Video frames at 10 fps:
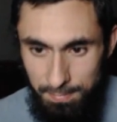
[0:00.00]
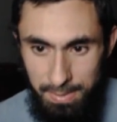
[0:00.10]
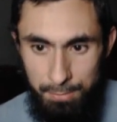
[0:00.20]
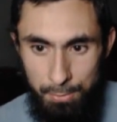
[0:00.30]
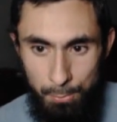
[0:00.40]

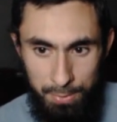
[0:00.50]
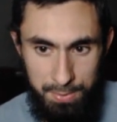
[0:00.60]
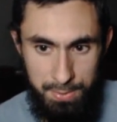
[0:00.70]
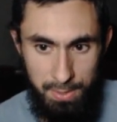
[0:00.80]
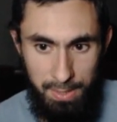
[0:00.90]
even with
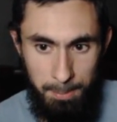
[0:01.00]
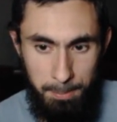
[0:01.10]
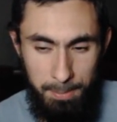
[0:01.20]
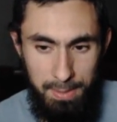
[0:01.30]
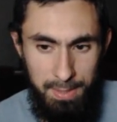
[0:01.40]
this lineup.
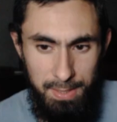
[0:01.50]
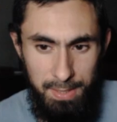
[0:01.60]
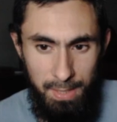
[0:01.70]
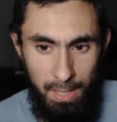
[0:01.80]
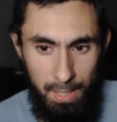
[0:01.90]

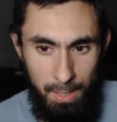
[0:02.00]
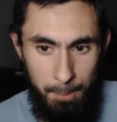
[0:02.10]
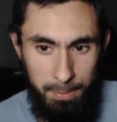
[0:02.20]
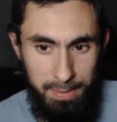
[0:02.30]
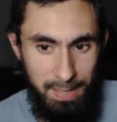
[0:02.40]

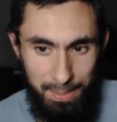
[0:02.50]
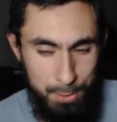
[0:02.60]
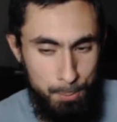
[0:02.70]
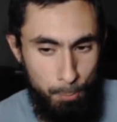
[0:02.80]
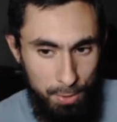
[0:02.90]
But yeah,
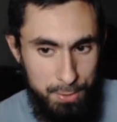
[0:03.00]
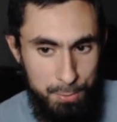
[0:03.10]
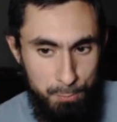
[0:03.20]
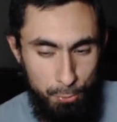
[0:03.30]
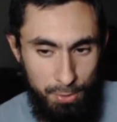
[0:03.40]
this boss is
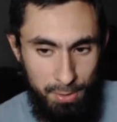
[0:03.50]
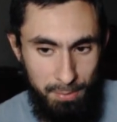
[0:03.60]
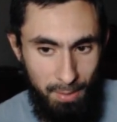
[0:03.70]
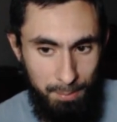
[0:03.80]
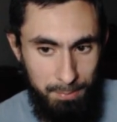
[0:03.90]
brutal.
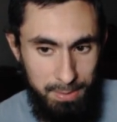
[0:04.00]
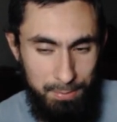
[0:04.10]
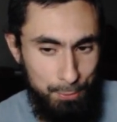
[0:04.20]
Even